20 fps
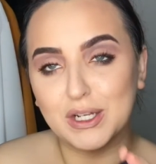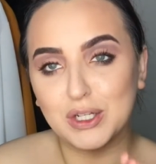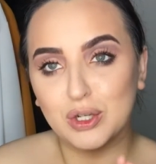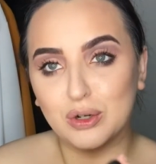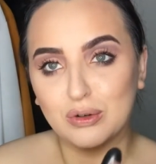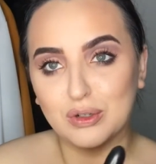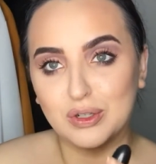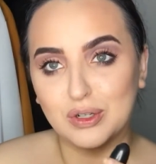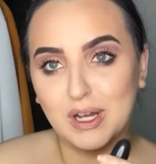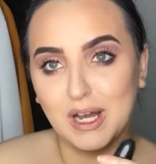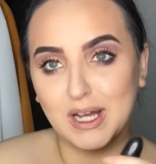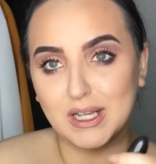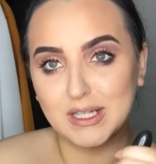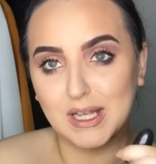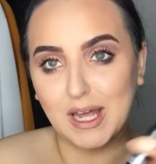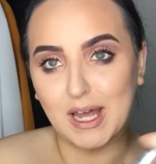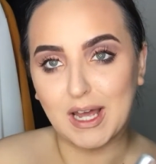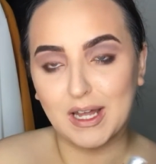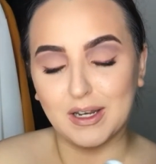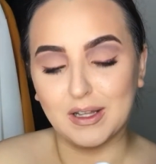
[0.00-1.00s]
I told you guys
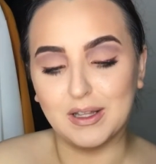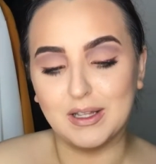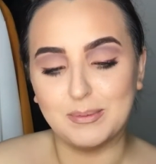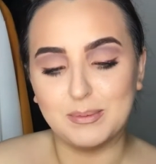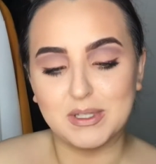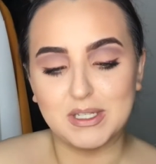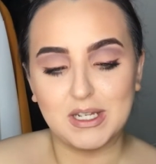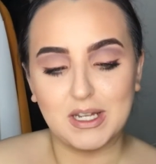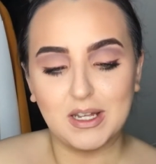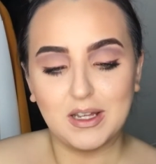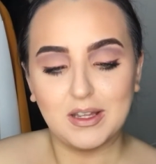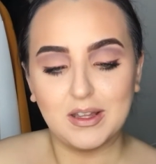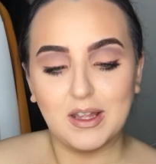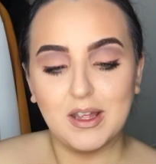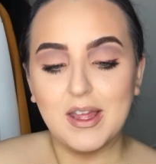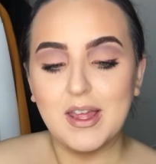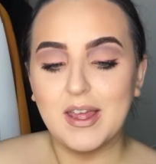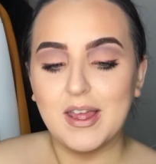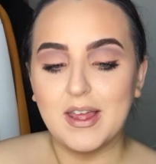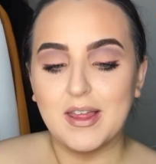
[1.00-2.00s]
I had a lipstick
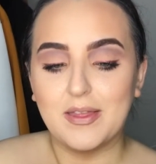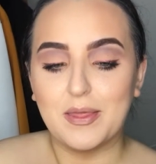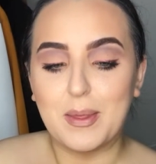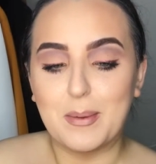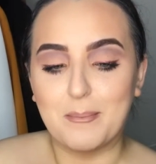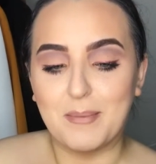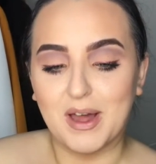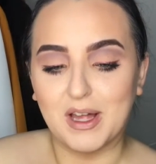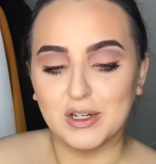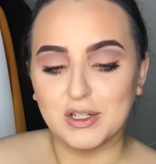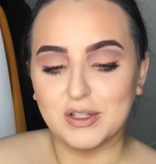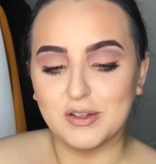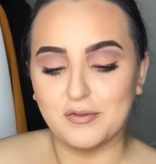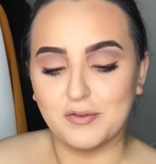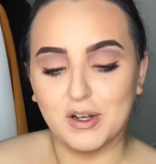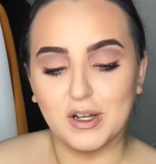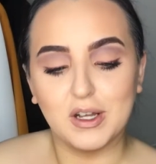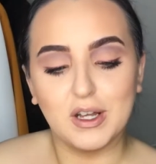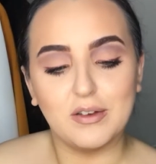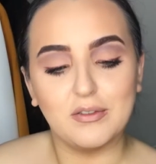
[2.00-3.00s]
that matched the
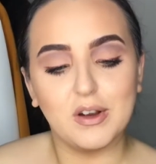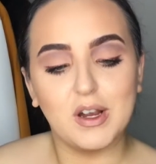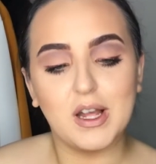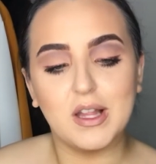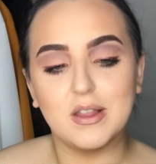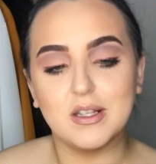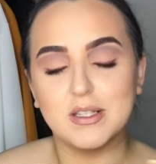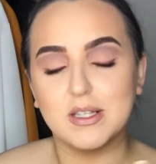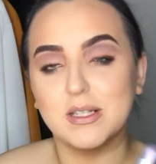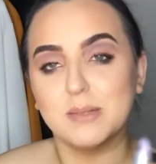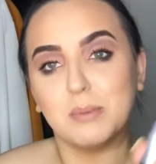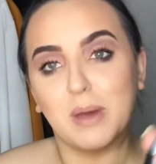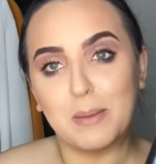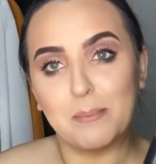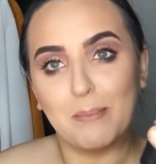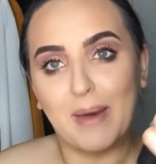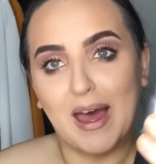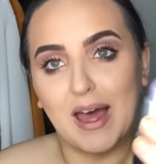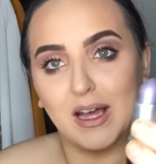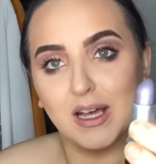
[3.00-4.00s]
front cover, and this is by
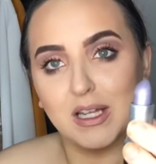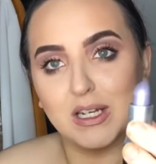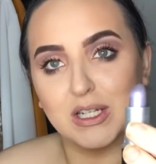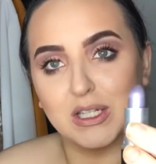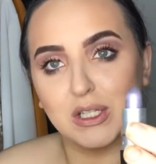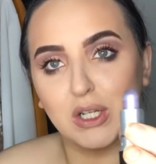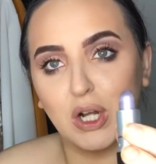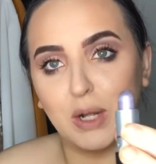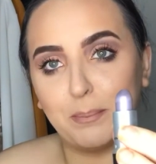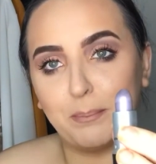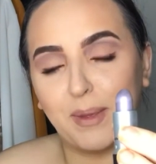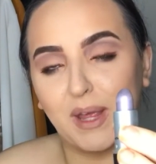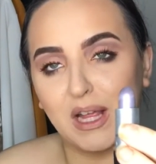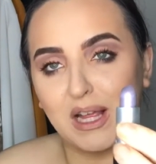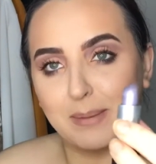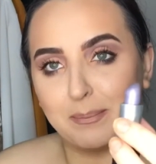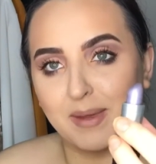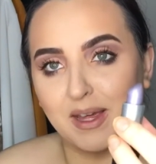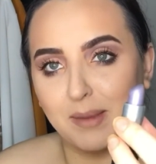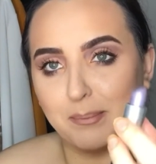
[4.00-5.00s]
MAC and it's called
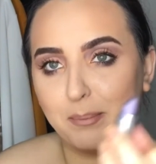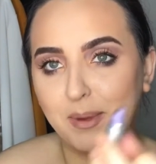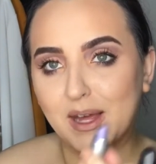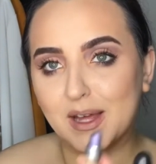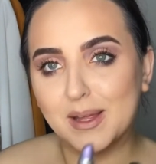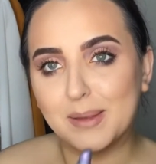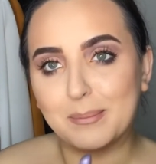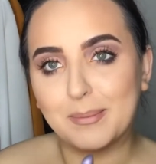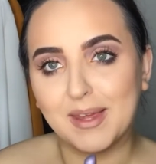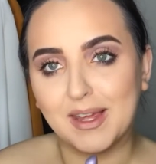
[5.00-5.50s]
Pick Me, Pick